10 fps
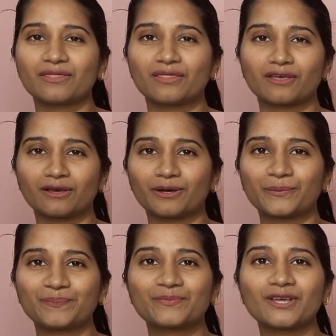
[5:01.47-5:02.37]
the
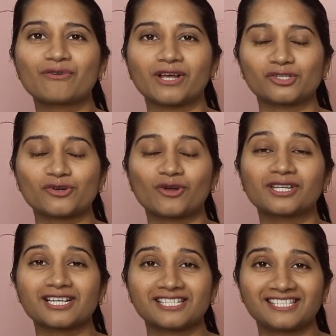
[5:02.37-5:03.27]
restaurant
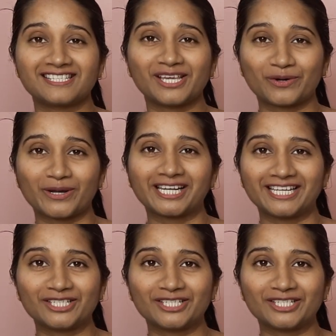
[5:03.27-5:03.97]
secretly